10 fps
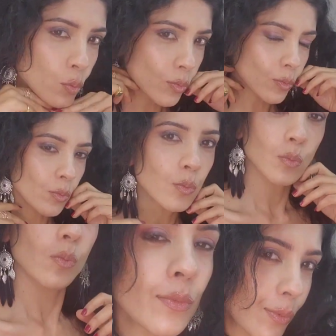
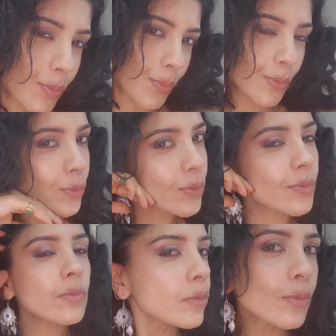and that's the
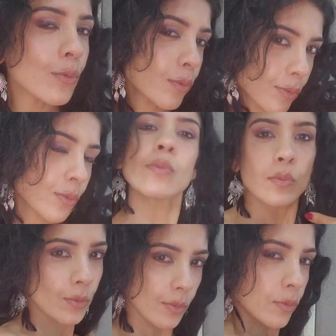final look,
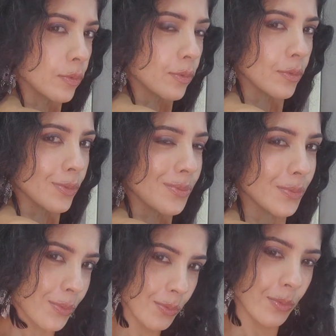guys. Hope you liked it.